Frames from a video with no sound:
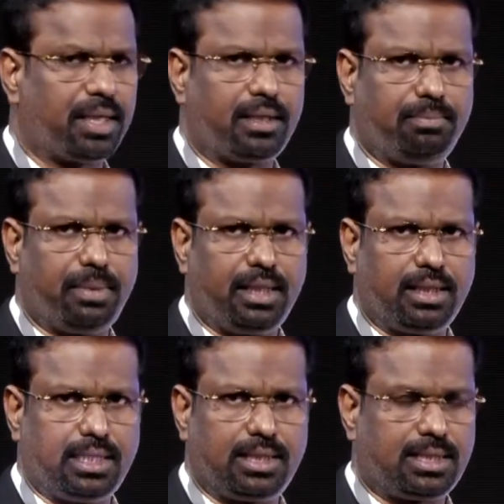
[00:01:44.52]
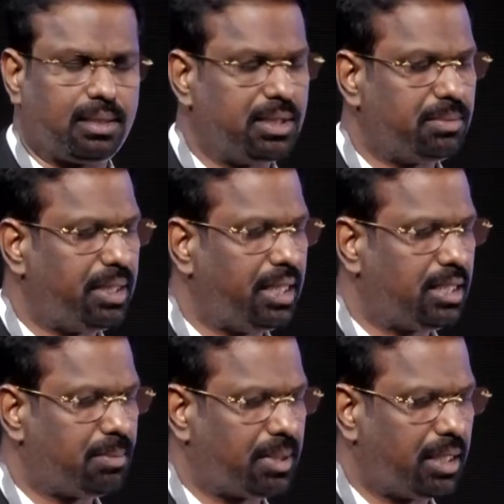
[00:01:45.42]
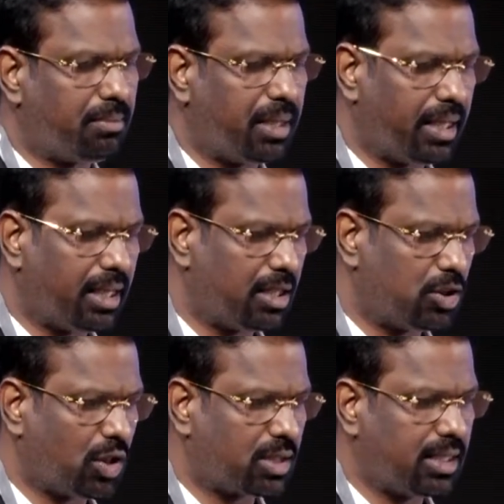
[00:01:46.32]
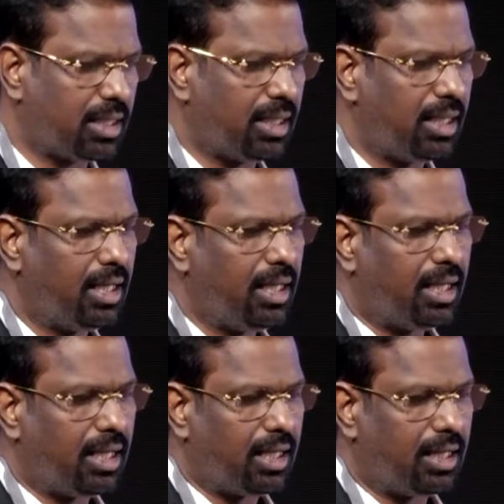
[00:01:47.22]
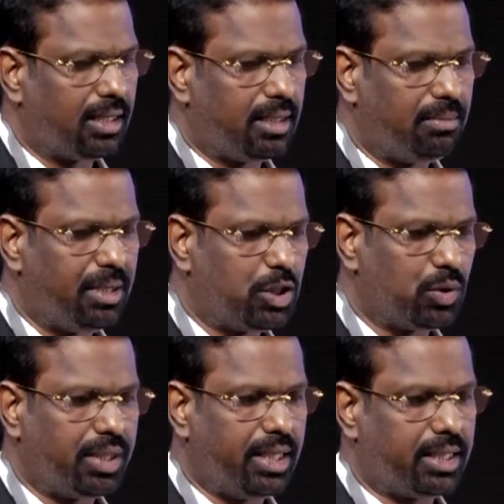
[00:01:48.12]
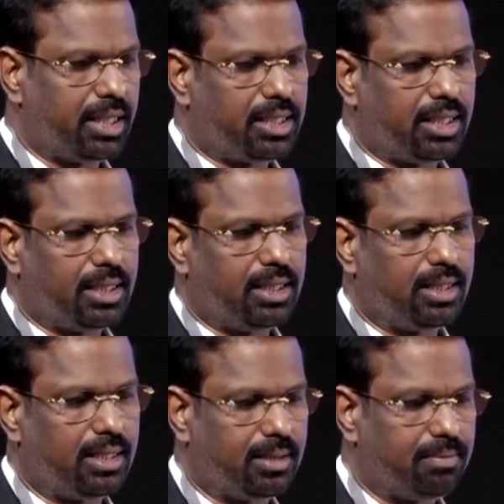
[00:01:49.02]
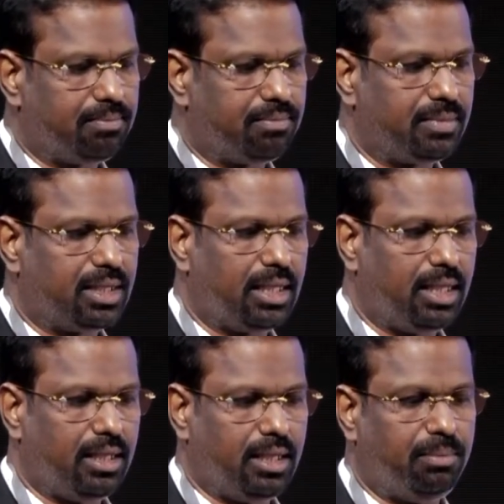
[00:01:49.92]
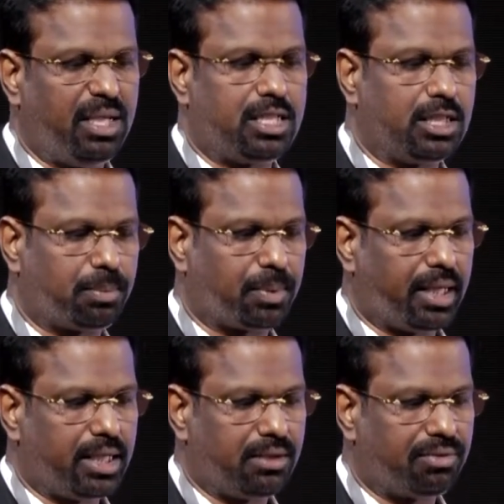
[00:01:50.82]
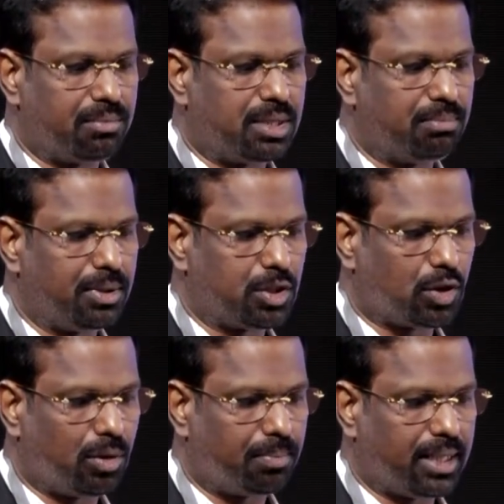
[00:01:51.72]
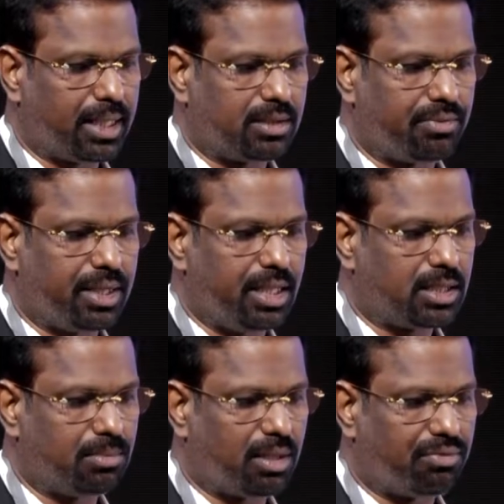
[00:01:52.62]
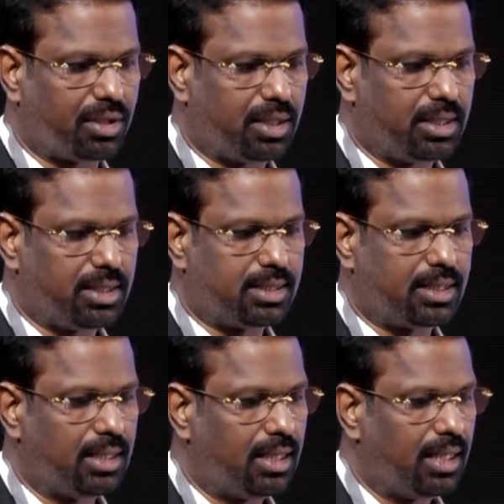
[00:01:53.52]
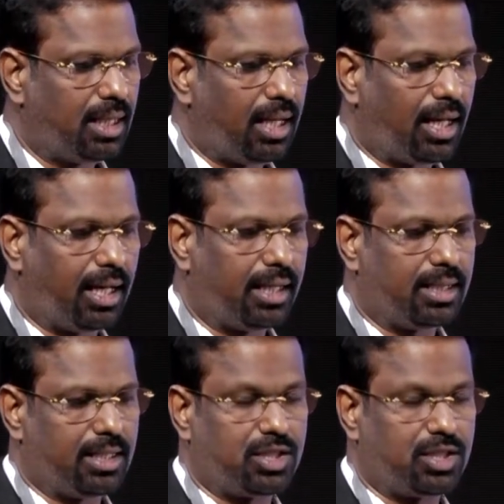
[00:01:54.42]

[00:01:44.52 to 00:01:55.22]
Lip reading: this system is being interpreted by a doctor, image orientation, image interpretation from simple to complex, various morphologies, and